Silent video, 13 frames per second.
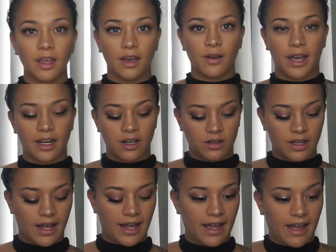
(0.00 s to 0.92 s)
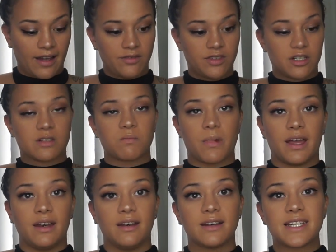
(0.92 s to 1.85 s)
Okay, no lie, I've just
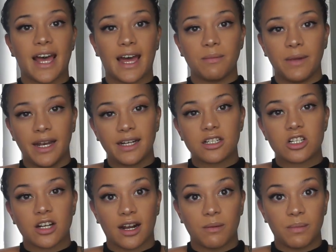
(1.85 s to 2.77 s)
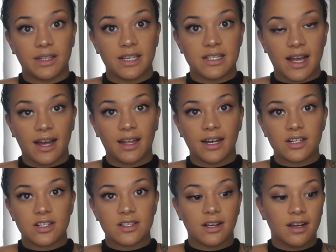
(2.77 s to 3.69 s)
spent 10 minutes trying to put these
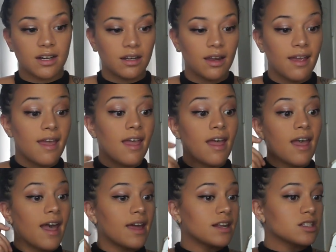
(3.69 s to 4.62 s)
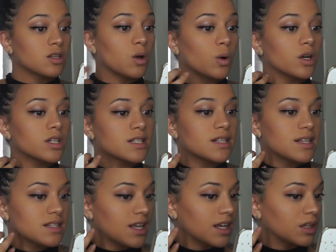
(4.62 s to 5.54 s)
eyelashes on, and as gorgeous
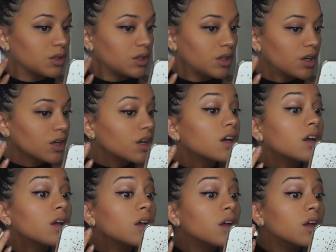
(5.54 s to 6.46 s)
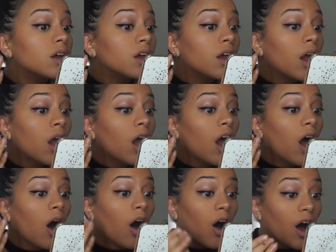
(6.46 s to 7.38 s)
as they look
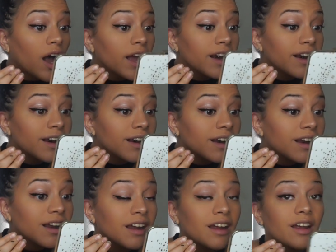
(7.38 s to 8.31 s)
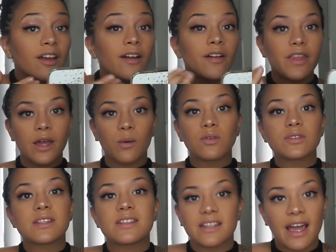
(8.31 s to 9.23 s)
on, they
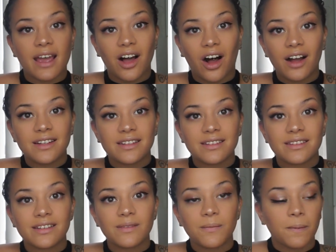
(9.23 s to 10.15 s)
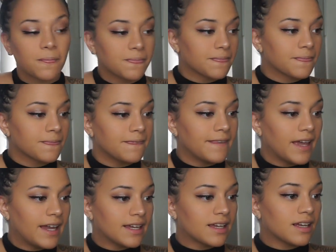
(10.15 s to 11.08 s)
won't stay on.
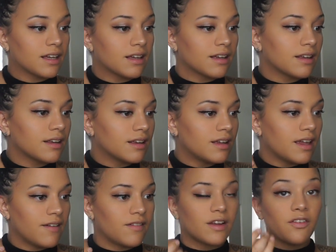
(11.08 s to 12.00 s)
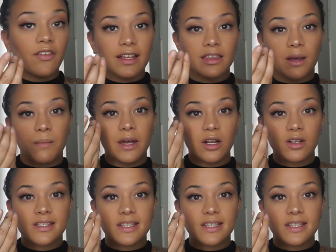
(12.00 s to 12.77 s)
Like, even if like the middle